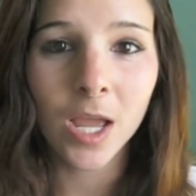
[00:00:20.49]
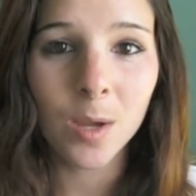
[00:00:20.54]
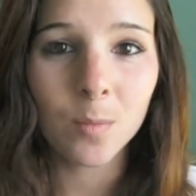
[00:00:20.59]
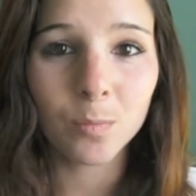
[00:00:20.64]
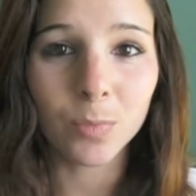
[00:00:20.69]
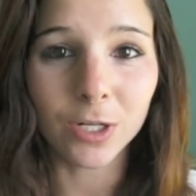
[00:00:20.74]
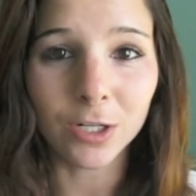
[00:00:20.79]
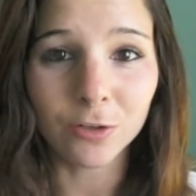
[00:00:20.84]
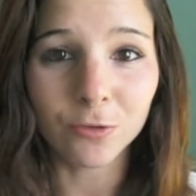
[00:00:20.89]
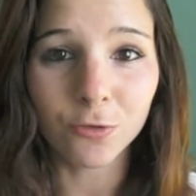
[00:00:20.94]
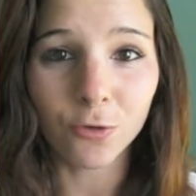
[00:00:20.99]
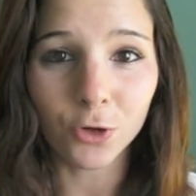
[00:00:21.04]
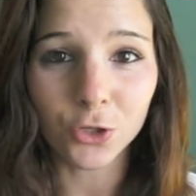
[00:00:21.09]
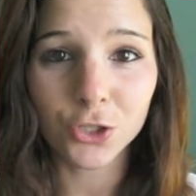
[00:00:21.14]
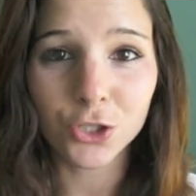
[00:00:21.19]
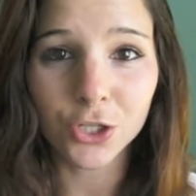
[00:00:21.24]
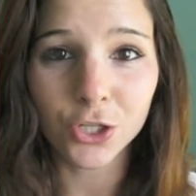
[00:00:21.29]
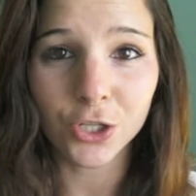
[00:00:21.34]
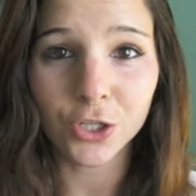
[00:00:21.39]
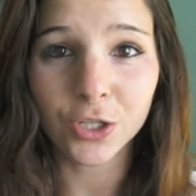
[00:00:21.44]
But
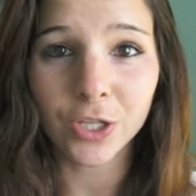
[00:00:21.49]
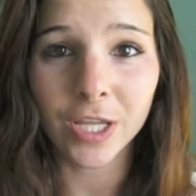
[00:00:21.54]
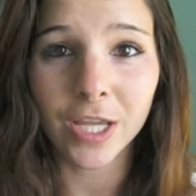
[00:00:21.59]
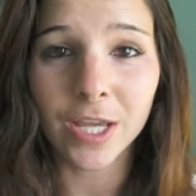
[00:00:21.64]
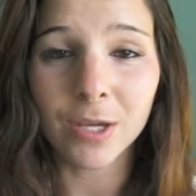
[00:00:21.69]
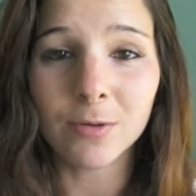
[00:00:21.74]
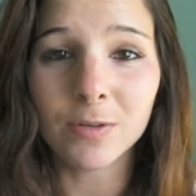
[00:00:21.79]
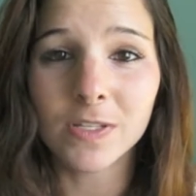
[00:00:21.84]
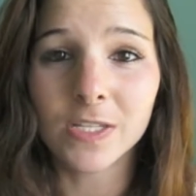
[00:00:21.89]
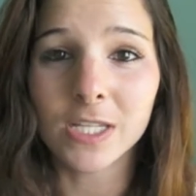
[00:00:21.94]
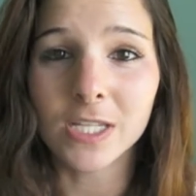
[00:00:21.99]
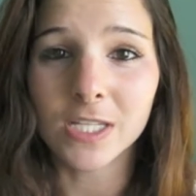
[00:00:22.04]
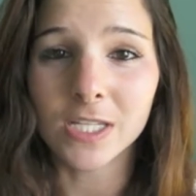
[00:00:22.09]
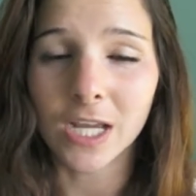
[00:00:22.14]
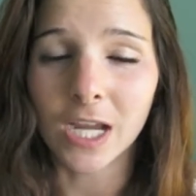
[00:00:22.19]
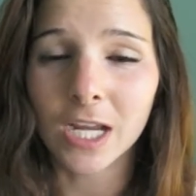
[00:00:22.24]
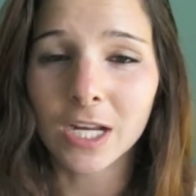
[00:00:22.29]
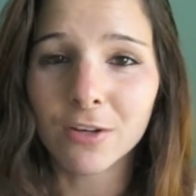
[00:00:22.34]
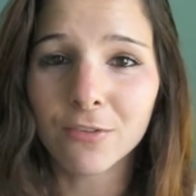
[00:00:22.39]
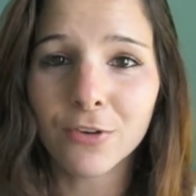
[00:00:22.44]
unfortunately, it was
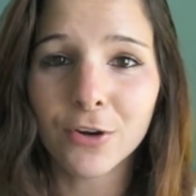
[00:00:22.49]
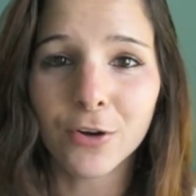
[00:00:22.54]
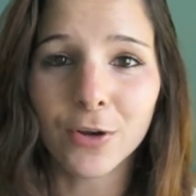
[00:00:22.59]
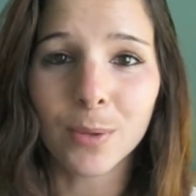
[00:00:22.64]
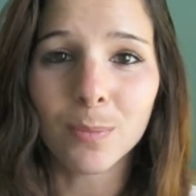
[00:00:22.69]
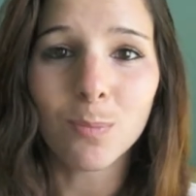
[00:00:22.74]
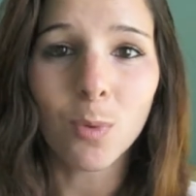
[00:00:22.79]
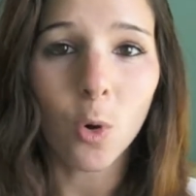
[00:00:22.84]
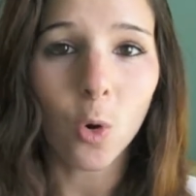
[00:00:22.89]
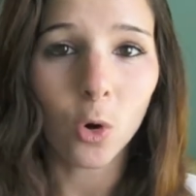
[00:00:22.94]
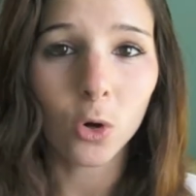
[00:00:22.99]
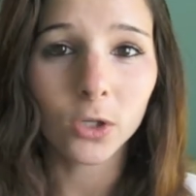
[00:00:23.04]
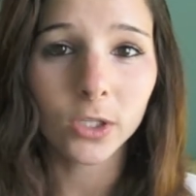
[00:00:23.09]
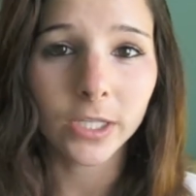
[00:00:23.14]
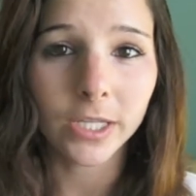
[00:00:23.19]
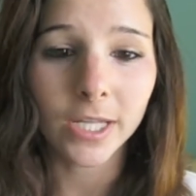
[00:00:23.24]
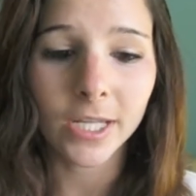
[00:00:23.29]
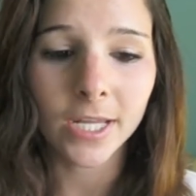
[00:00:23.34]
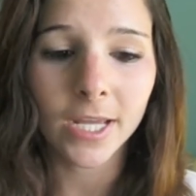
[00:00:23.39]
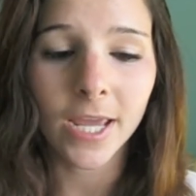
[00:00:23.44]
designed very
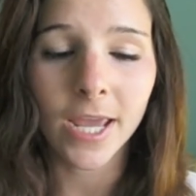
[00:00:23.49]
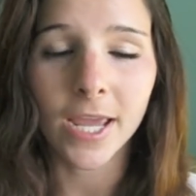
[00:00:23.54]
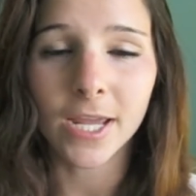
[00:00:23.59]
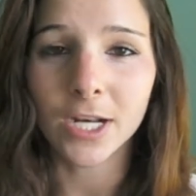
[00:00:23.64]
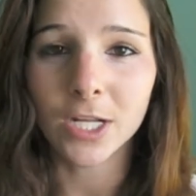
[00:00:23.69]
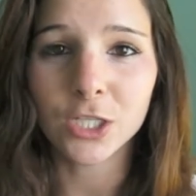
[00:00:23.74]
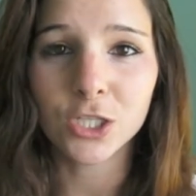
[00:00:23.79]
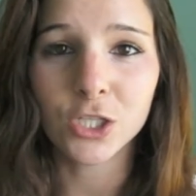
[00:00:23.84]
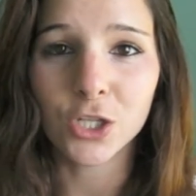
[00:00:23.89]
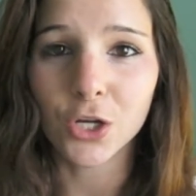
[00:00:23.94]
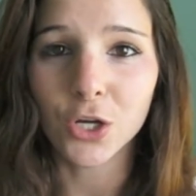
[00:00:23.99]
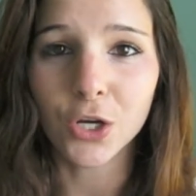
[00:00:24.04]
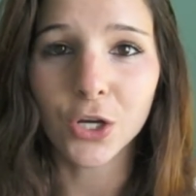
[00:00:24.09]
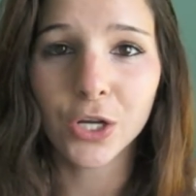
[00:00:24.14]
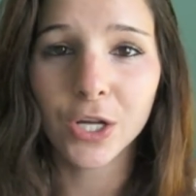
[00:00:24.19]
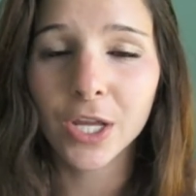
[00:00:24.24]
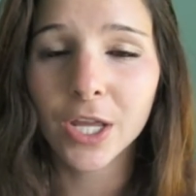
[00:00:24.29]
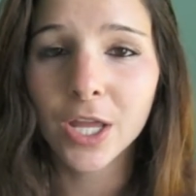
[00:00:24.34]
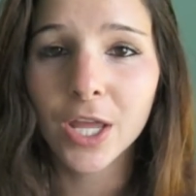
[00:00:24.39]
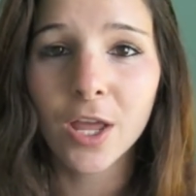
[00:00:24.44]
poorly, and it
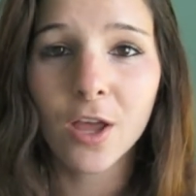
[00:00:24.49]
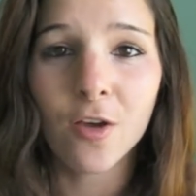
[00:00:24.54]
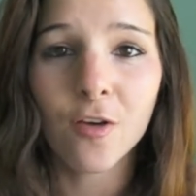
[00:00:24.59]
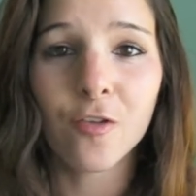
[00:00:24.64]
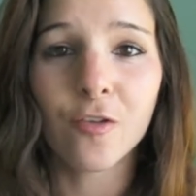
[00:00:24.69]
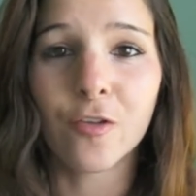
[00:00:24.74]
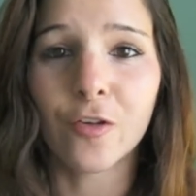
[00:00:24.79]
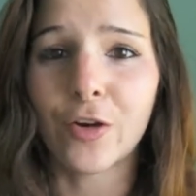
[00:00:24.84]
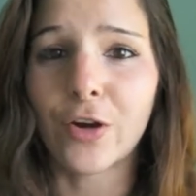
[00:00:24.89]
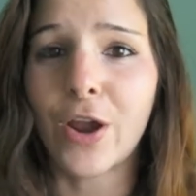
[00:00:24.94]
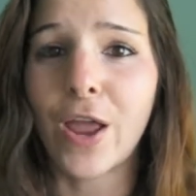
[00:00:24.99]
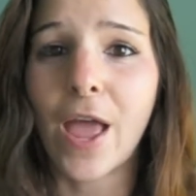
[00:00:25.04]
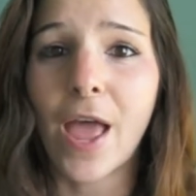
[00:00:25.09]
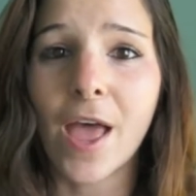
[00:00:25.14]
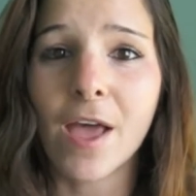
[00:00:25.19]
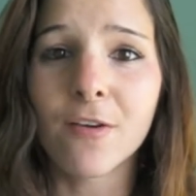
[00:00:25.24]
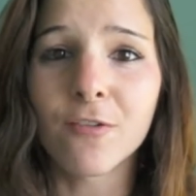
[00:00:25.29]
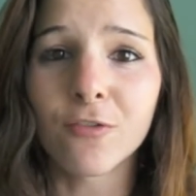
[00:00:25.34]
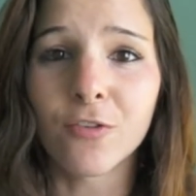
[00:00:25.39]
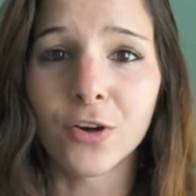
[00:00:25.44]
took
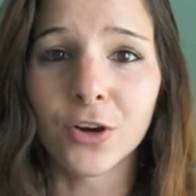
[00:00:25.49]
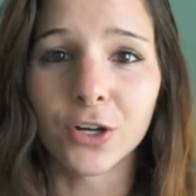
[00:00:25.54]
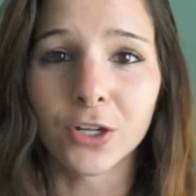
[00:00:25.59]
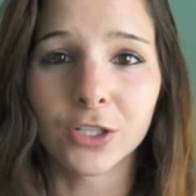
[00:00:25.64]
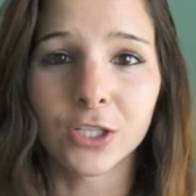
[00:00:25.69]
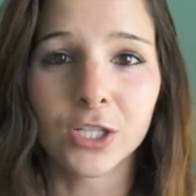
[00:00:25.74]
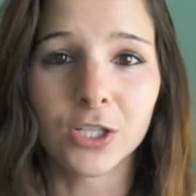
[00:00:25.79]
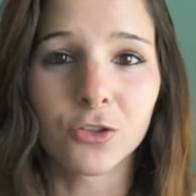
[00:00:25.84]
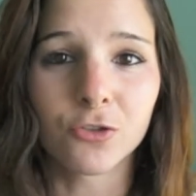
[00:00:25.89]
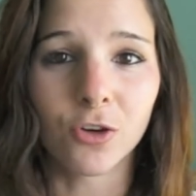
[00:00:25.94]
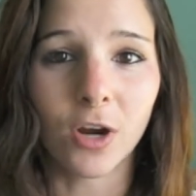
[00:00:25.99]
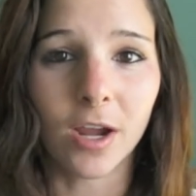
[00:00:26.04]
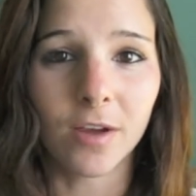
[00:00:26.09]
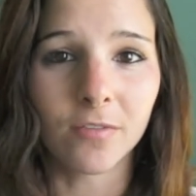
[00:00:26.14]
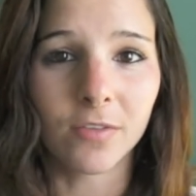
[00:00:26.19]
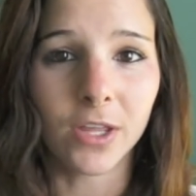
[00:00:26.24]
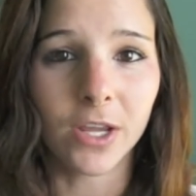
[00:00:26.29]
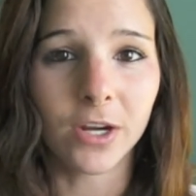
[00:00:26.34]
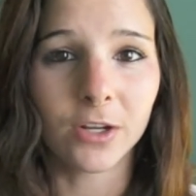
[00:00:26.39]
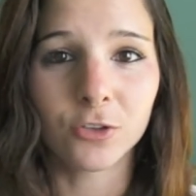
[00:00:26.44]
forever to
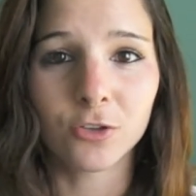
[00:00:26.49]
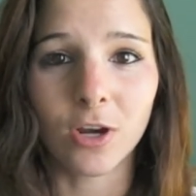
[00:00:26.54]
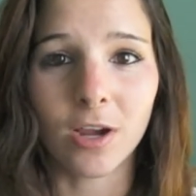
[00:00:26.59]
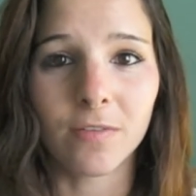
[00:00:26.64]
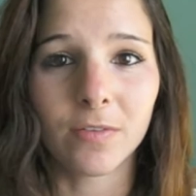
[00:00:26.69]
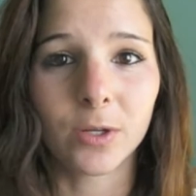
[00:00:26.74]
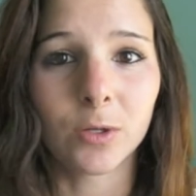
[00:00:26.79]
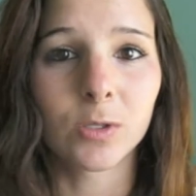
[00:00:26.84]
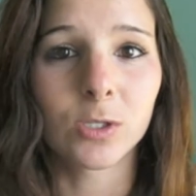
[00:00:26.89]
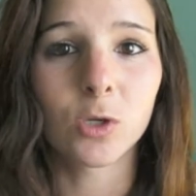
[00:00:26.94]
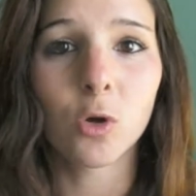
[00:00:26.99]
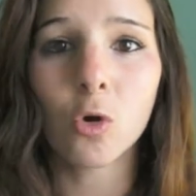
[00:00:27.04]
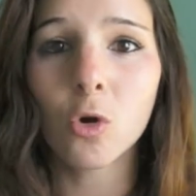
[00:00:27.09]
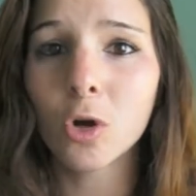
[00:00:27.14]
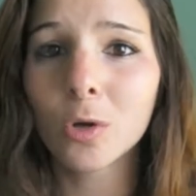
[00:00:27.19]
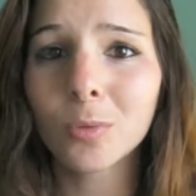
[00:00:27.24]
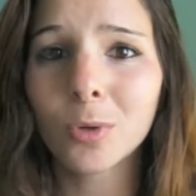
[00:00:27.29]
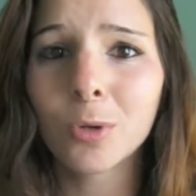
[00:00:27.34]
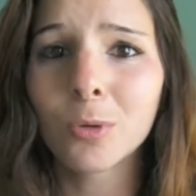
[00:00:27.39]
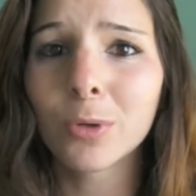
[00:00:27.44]
drive there. Traffic was
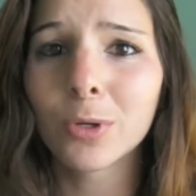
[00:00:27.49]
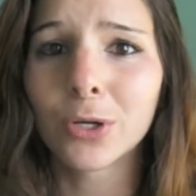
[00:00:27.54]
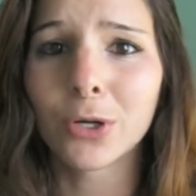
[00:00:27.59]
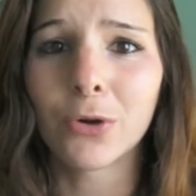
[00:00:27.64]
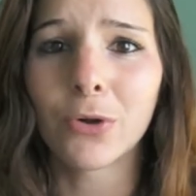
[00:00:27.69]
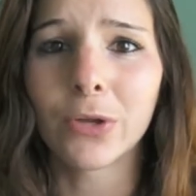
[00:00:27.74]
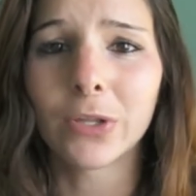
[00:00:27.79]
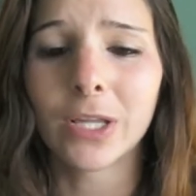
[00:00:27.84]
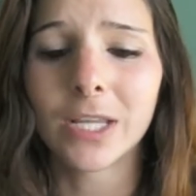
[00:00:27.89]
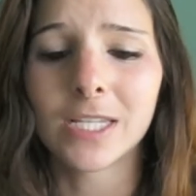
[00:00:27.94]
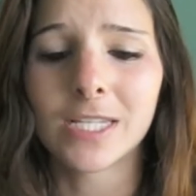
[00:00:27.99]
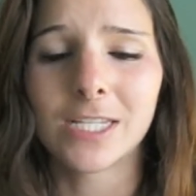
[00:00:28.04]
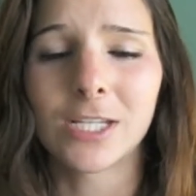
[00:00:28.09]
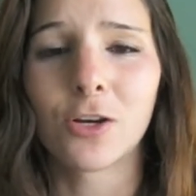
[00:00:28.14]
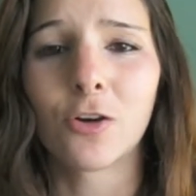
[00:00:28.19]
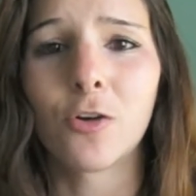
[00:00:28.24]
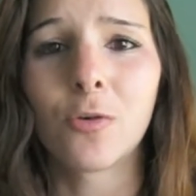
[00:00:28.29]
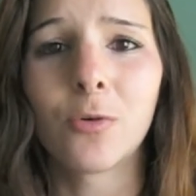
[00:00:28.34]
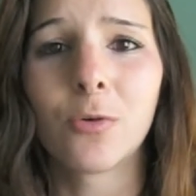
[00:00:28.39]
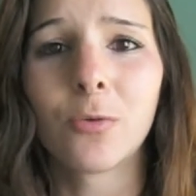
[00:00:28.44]
horrible. We were going
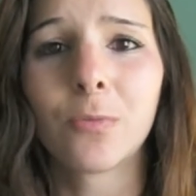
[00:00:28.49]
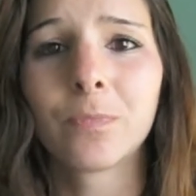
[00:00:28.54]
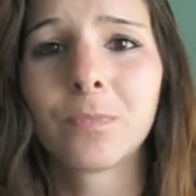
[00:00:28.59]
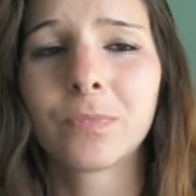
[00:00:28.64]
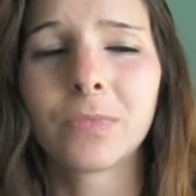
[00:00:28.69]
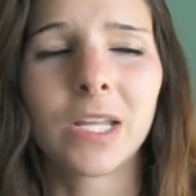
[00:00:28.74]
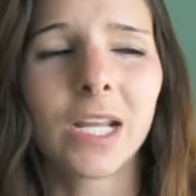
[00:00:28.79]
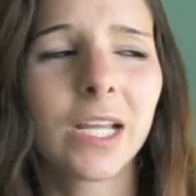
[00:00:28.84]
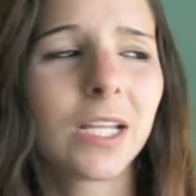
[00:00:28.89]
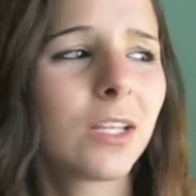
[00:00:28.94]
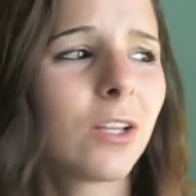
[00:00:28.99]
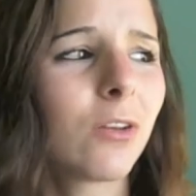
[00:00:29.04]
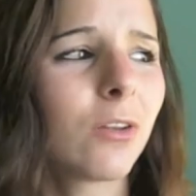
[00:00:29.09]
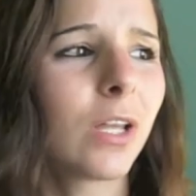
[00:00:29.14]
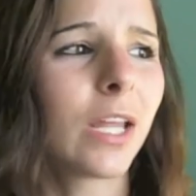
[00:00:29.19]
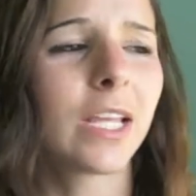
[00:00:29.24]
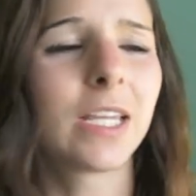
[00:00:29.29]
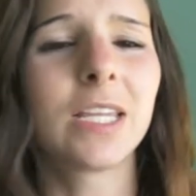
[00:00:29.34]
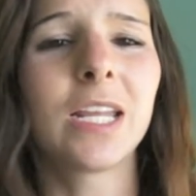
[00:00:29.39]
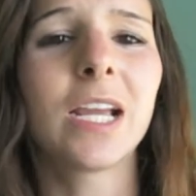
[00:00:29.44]

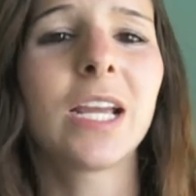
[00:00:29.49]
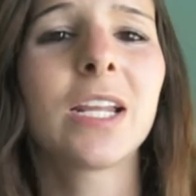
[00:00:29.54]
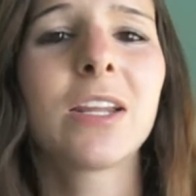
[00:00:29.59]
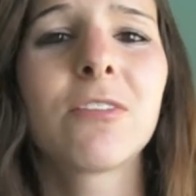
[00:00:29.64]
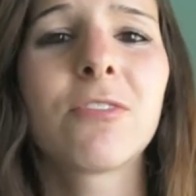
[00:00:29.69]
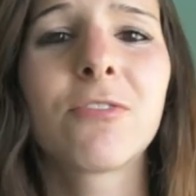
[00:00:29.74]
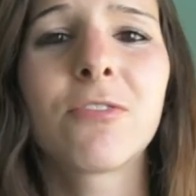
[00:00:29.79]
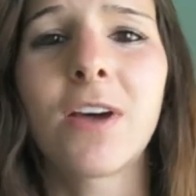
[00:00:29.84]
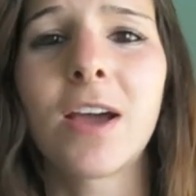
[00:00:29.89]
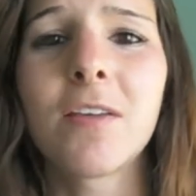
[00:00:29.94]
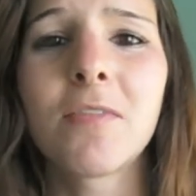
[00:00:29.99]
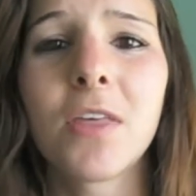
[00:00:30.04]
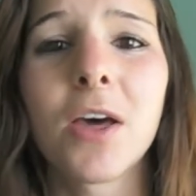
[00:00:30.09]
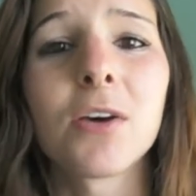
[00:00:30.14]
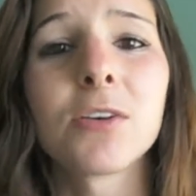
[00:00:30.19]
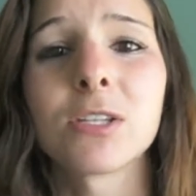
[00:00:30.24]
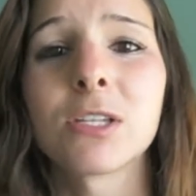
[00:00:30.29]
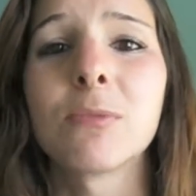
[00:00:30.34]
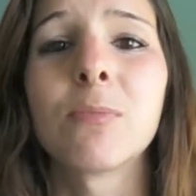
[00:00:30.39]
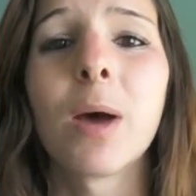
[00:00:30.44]
like negative
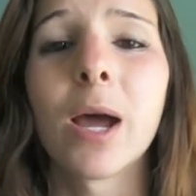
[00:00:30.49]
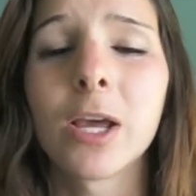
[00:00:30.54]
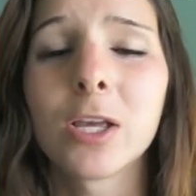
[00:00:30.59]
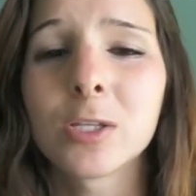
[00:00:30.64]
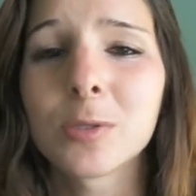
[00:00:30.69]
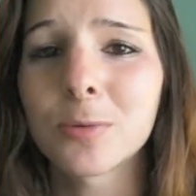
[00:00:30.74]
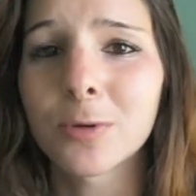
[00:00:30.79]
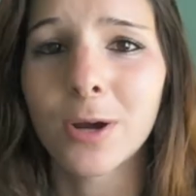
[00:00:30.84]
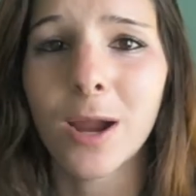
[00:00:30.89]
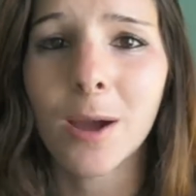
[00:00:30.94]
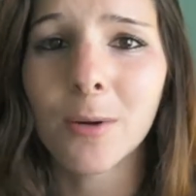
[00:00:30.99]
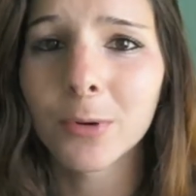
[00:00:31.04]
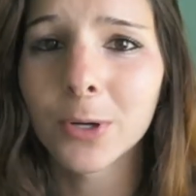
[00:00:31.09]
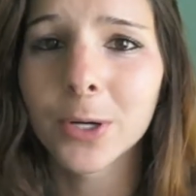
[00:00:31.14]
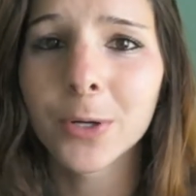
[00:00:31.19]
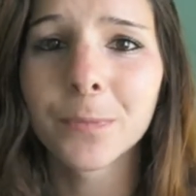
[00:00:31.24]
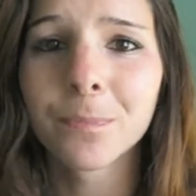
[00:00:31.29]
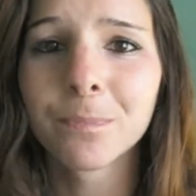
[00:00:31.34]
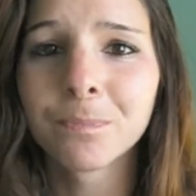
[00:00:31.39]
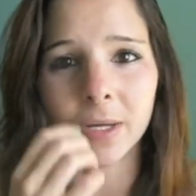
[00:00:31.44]
5,000 miles per hour.